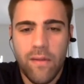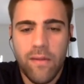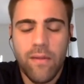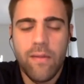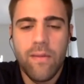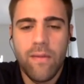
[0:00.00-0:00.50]

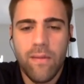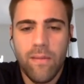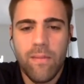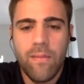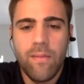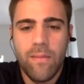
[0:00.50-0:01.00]

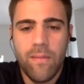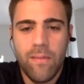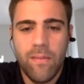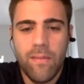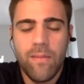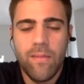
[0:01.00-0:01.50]

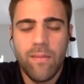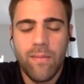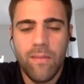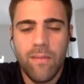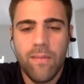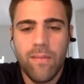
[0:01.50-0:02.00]

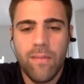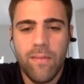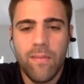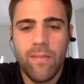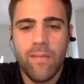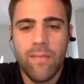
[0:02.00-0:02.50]

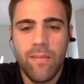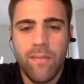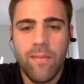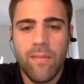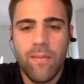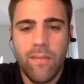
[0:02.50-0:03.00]

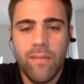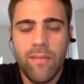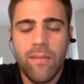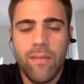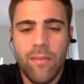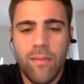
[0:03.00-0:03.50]

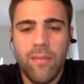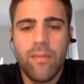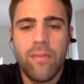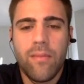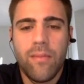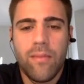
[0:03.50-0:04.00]

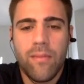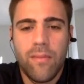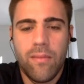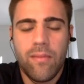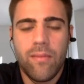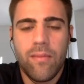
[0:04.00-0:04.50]

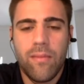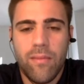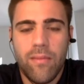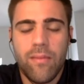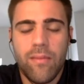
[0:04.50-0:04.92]
The person shown says nothing.